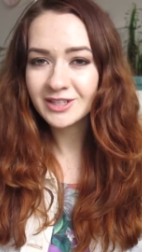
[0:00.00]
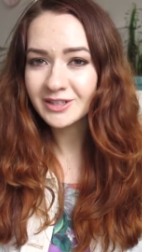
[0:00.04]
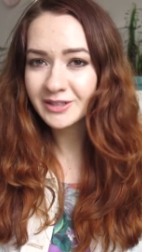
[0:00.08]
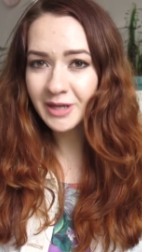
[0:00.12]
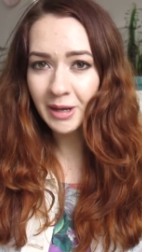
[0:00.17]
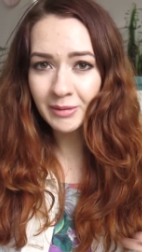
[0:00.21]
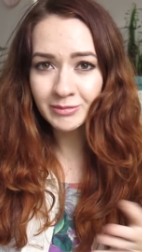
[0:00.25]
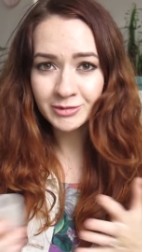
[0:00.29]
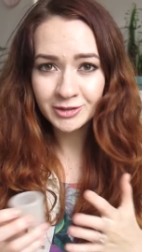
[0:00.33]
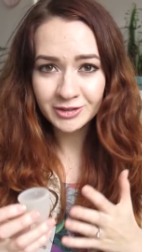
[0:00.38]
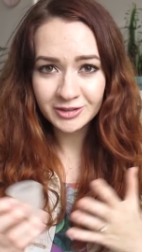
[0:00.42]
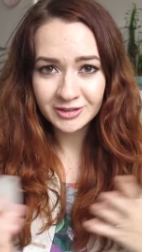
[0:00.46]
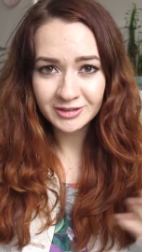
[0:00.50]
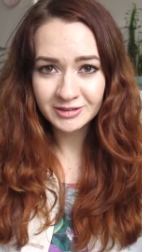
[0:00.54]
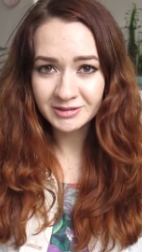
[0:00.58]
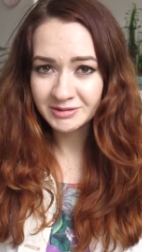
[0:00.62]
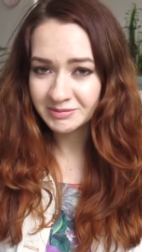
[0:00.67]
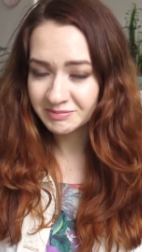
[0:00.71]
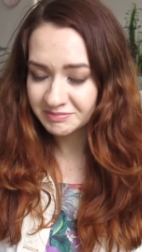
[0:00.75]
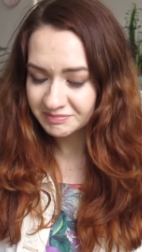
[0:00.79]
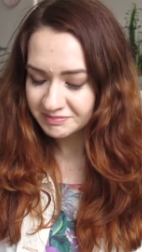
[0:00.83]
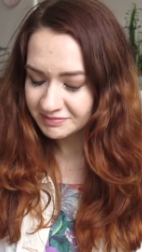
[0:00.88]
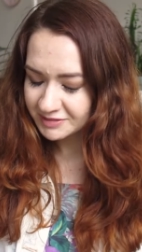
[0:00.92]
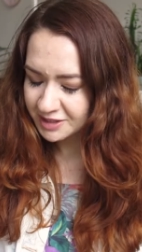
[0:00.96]
I'm just
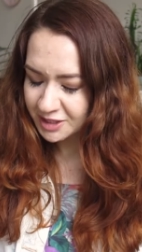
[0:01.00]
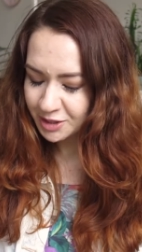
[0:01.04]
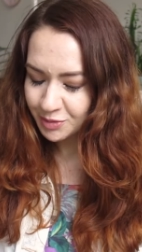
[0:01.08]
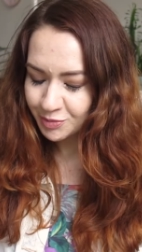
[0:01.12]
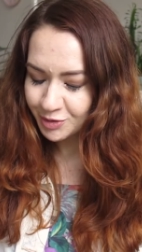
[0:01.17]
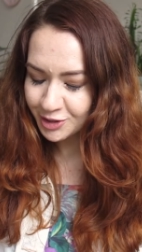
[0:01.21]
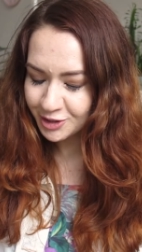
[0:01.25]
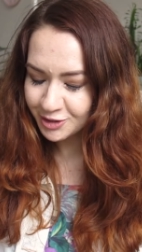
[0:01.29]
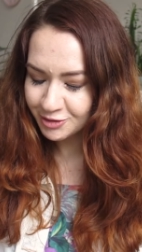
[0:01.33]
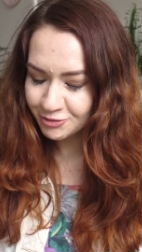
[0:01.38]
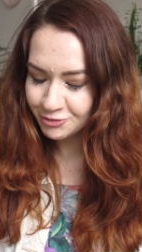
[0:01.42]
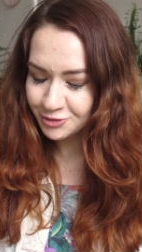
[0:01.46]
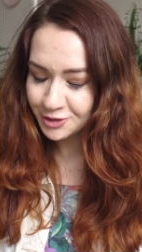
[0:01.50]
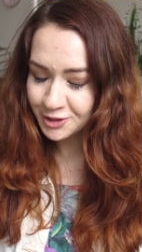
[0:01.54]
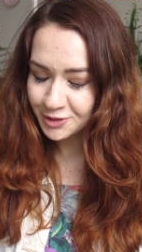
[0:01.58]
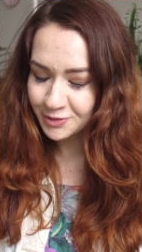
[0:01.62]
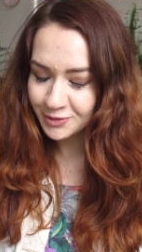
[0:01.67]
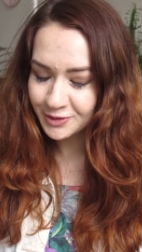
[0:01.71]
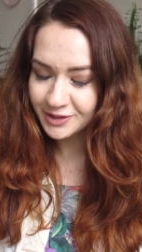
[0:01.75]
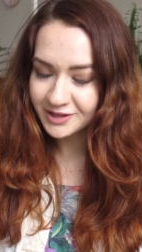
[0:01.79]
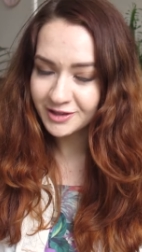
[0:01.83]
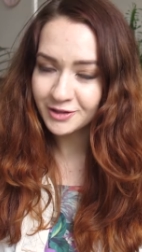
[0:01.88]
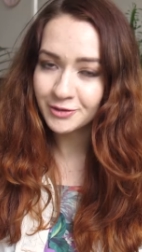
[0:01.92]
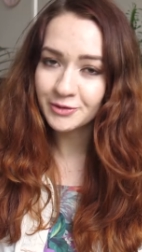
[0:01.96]
keeping it real
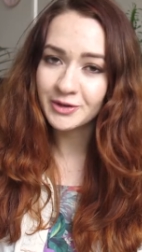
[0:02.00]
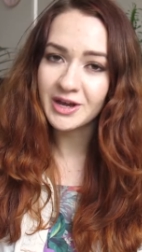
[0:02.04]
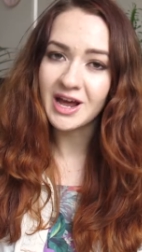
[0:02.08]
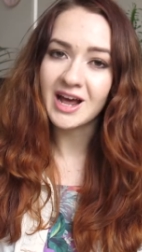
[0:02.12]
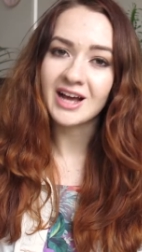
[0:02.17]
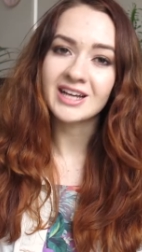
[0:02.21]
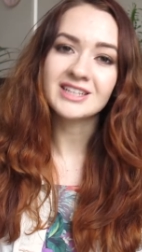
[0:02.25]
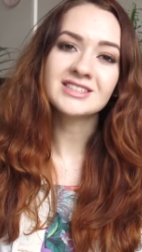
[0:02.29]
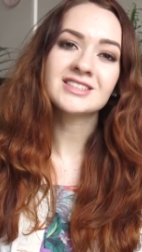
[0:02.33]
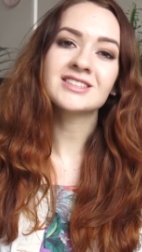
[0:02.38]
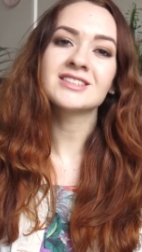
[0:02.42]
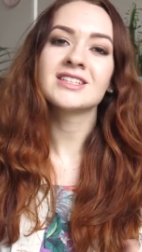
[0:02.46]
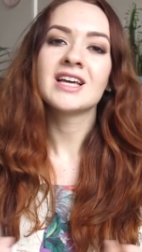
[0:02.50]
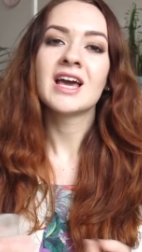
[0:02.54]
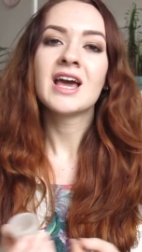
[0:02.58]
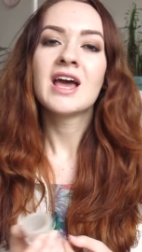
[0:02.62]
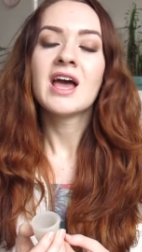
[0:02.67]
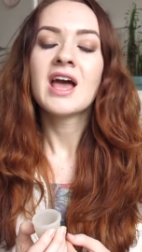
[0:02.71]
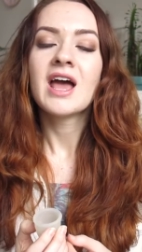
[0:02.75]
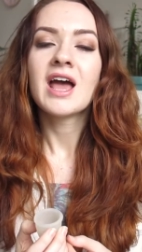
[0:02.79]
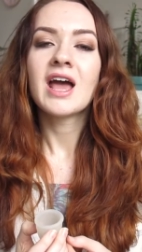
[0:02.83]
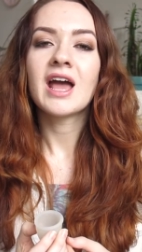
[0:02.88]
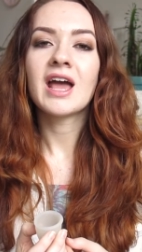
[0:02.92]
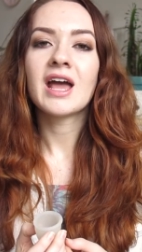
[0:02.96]
with you guys.
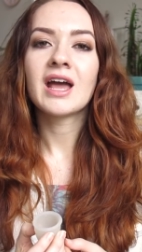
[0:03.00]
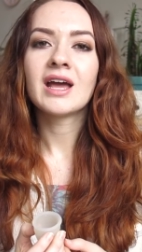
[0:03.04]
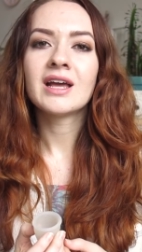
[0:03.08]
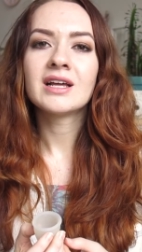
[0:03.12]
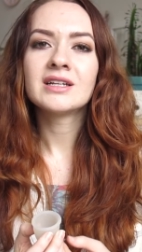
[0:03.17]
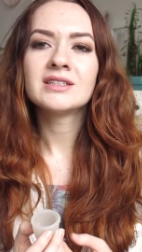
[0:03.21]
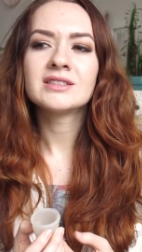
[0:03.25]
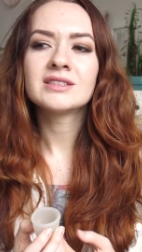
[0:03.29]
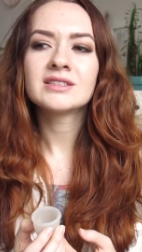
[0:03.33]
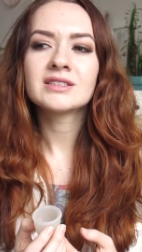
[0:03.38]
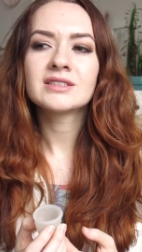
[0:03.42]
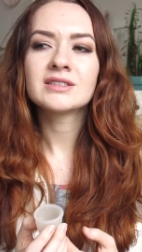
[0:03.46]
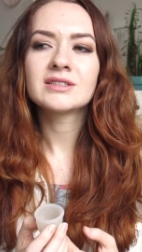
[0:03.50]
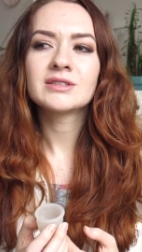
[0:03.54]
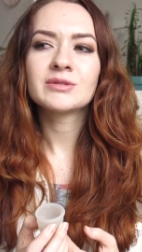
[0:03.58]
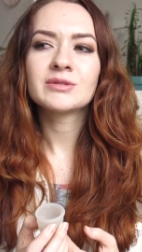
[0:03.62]
And